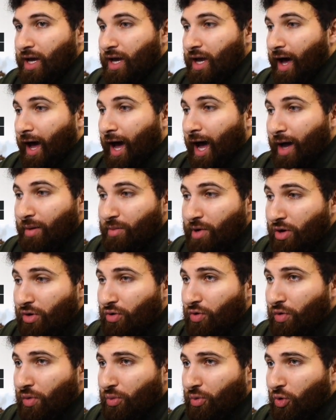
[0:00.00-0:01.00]
I'm
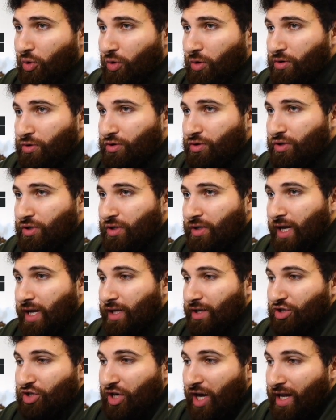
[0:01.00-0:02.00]
hearing reports
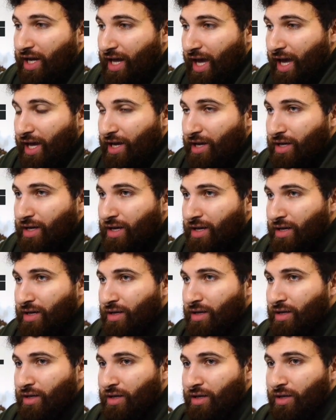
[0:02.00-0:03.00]
that Gen A,
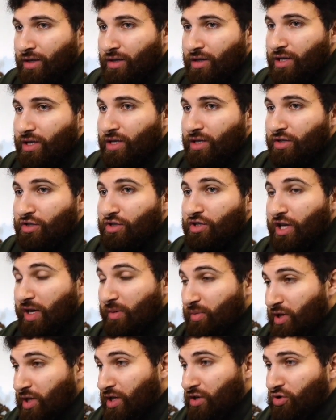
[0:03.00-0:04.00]
the
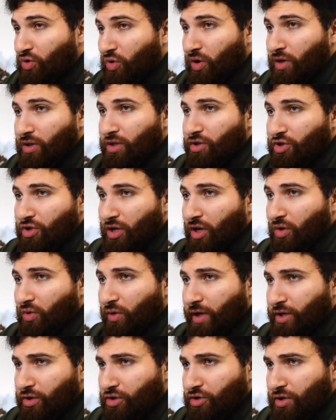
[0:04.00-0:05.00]
skibbity toilet
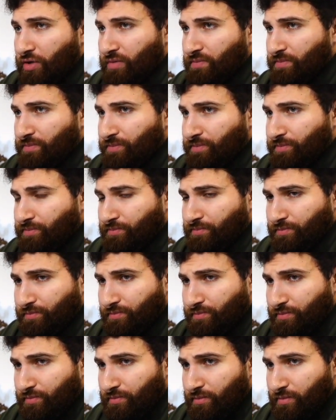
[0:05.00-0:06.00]
generation,
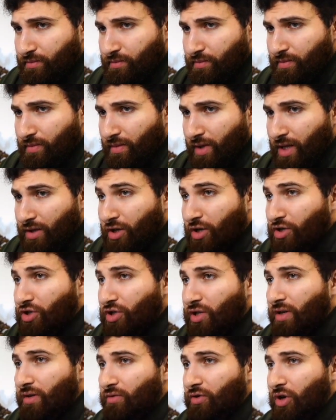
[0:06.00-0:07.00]

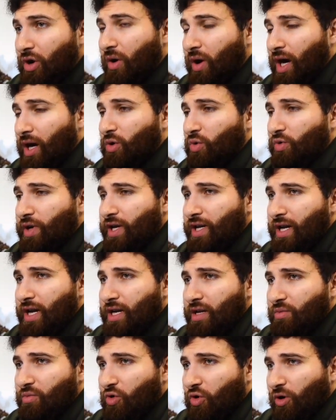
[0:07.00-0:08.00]
doesn't even know how to read
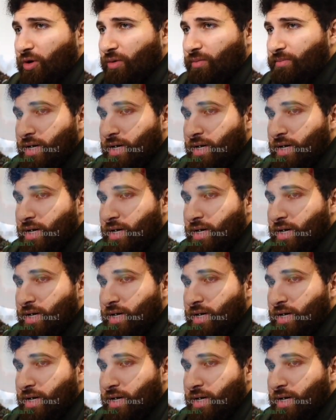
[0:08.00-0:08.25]
anymore.